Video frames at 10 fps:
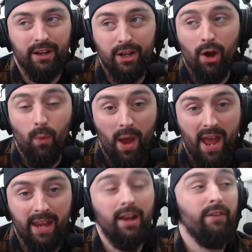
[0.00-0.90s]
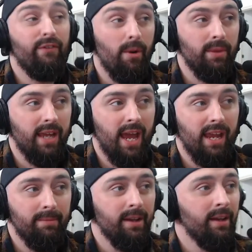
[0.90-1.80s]
go away from the
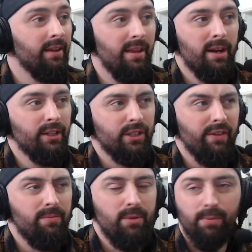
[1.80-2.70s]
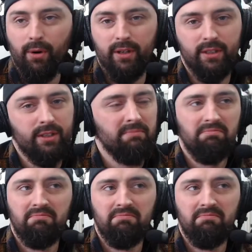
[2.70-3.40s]
game. They might just give them new points.